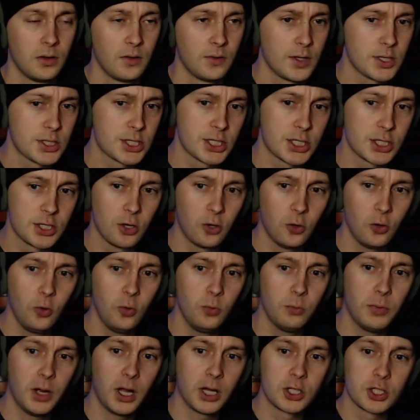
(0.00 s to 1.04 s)
There's so
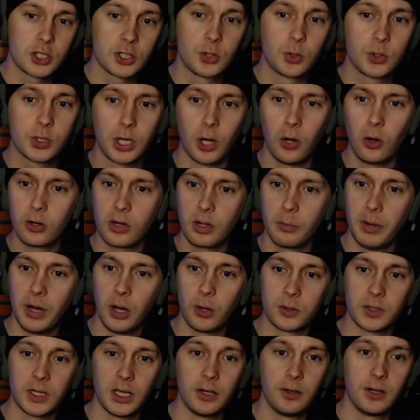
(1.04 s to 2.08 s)
much to talk
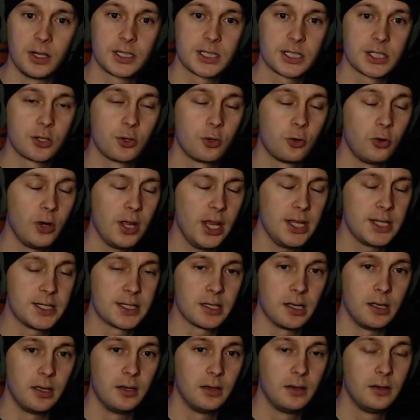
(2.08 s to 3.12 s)
about here, it's
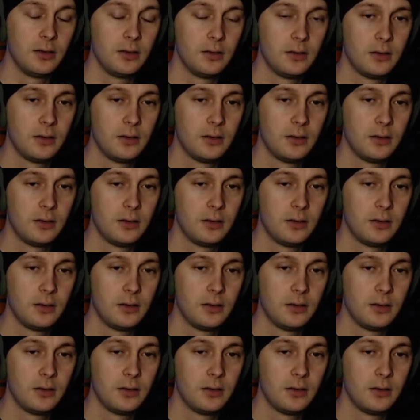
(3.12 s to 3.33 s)
crazy.